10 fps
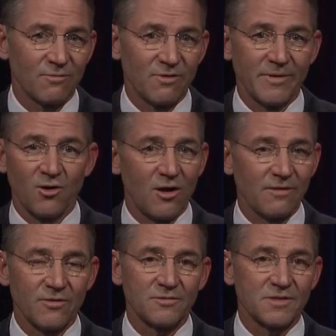We've been all
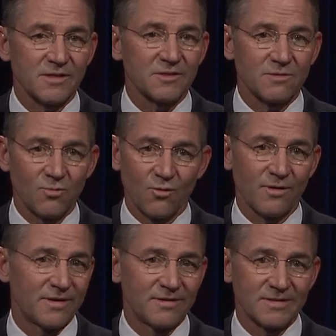of those things and
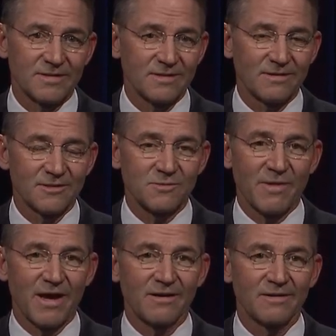more in this, in this
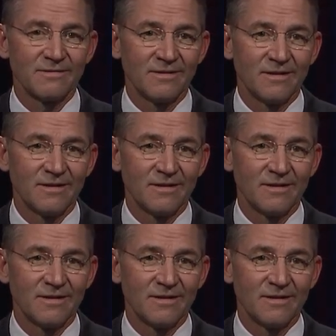matter.